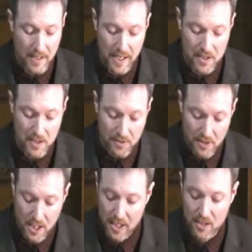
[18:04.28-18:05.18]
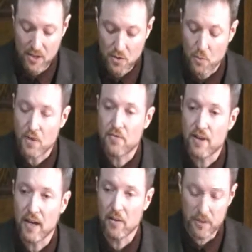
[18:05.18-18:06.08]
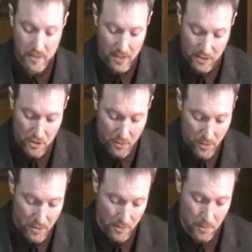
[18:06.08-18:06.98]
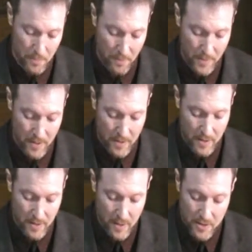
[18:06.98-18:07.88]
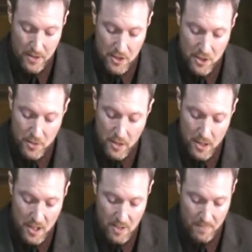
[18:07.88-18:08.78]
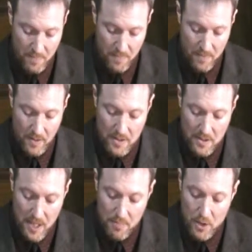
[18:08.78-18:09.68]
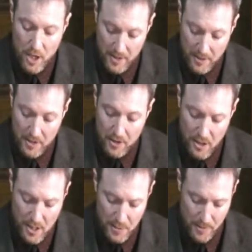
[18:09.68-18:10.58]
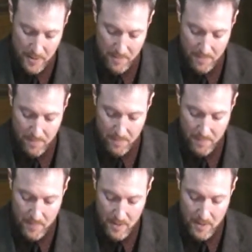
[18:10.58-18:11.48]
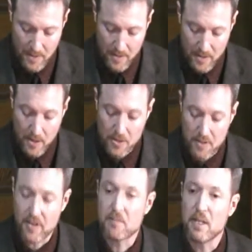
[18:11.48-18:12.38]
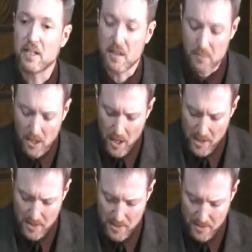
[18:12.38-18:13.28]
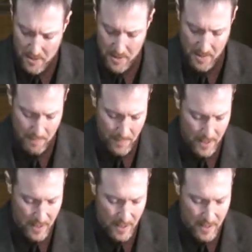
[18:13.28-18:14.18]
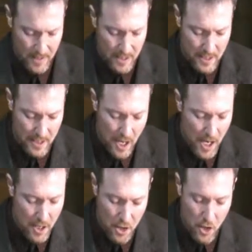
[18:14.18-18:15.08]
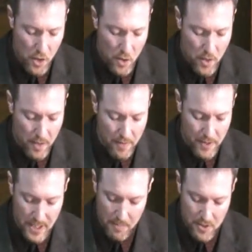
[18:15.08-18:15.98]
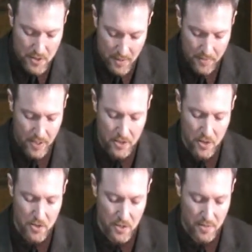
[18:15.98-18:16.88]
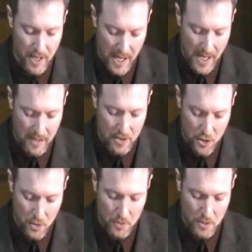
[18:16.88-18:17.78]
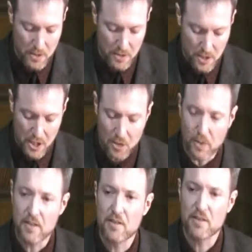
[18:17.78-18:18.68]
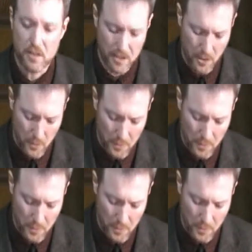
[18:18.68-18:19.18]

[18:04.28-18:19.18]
next of kin were found in Toronto: a sister-in-law, a stepdaughter, and her husband. Joseph had become lost to them. They did not know of the deep suffering Joseph had chosen to deal with alone.